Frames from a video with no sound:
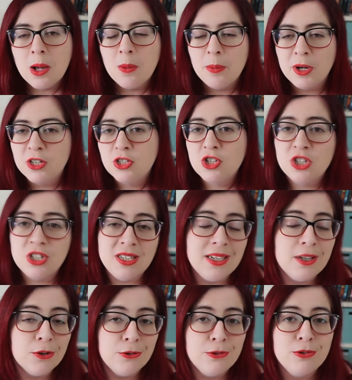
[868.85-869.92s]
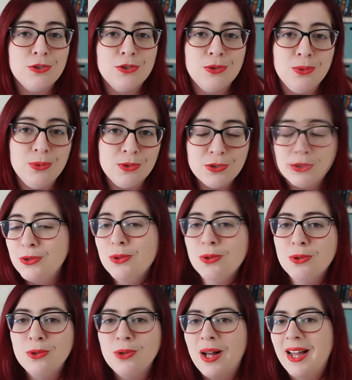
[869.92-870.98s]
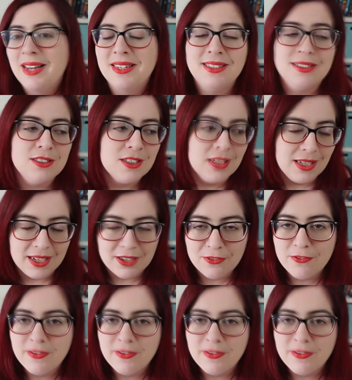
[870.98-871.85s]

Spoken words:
but she goes to school at this like